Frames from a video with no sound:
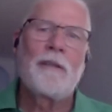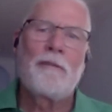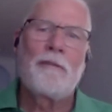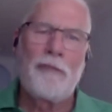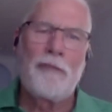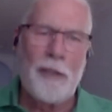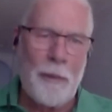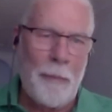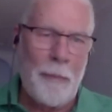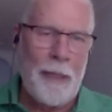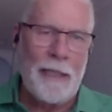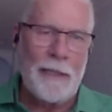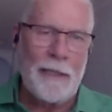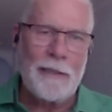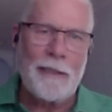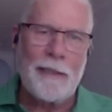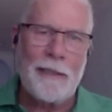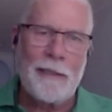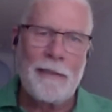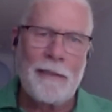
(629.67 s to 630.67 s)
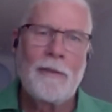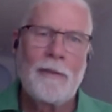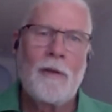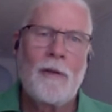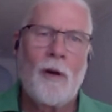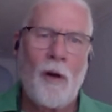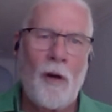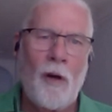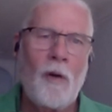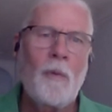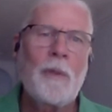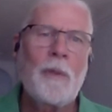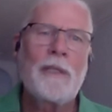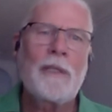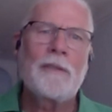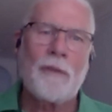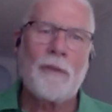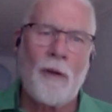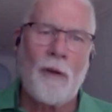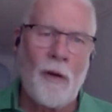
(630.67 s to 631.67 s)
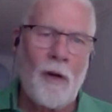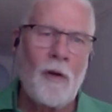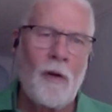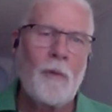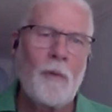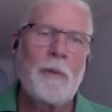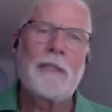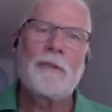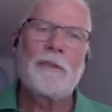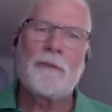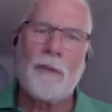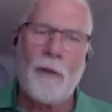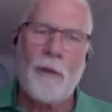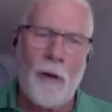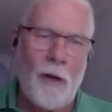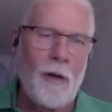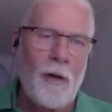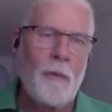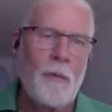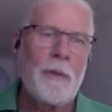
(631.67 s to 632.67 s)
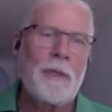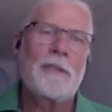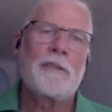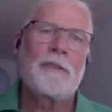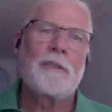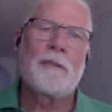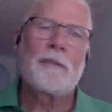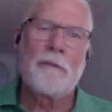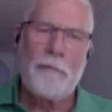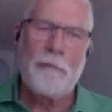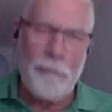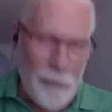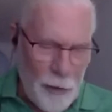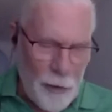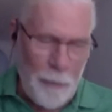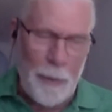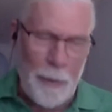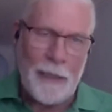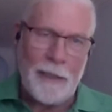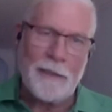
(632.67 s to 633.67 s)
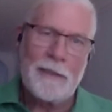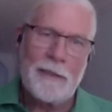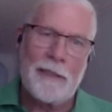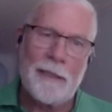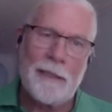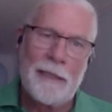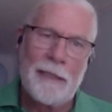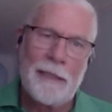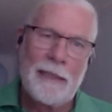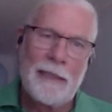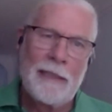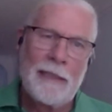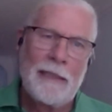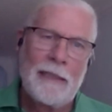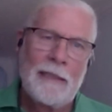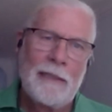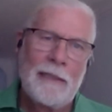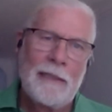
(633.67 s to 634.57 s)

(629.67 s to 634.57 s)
fear-based. Always, always, always fear-based. Mm-hmm.